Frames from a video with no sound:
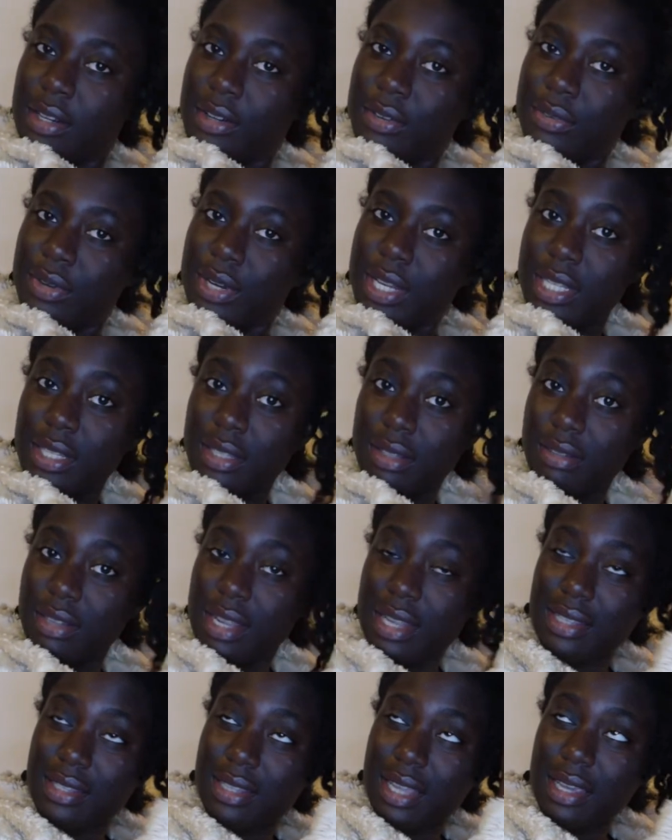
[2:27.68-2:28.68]
for
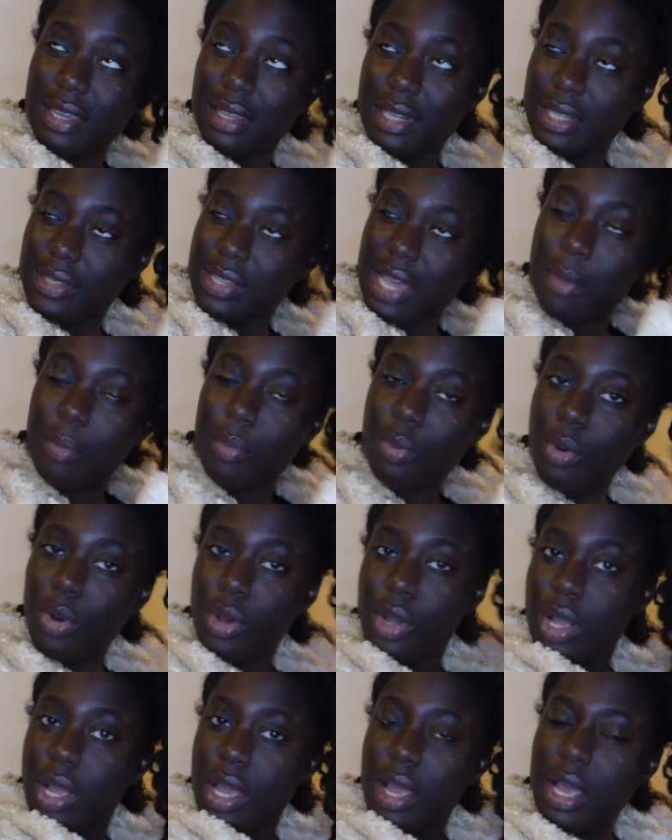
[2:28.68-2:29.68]
that's like an example.
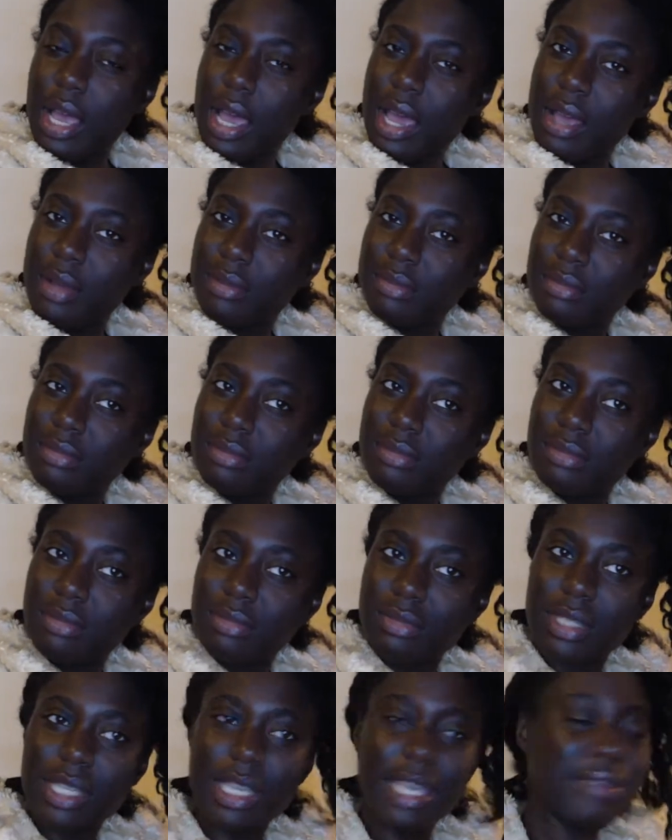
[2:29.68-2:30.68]
Um,
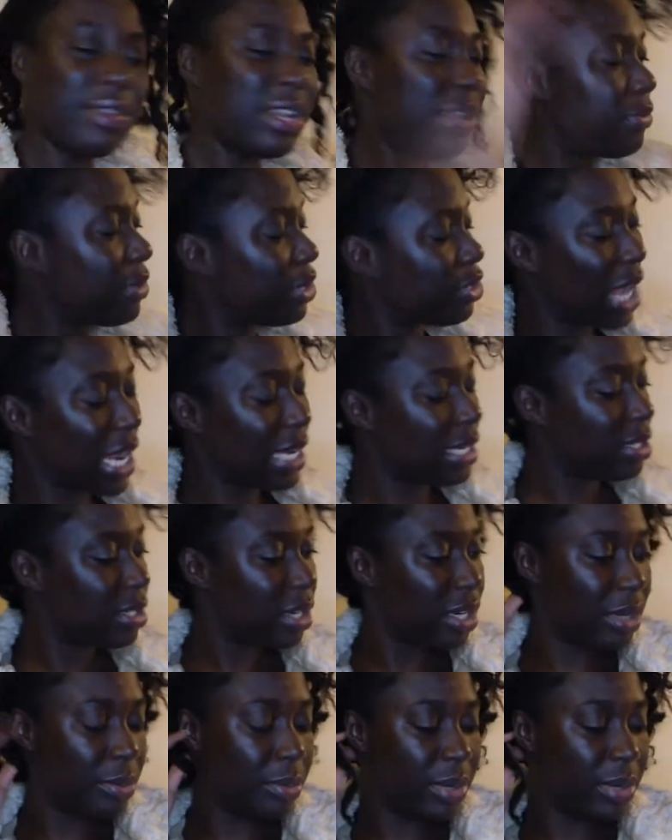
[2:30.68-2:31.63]
even if you're trying to start a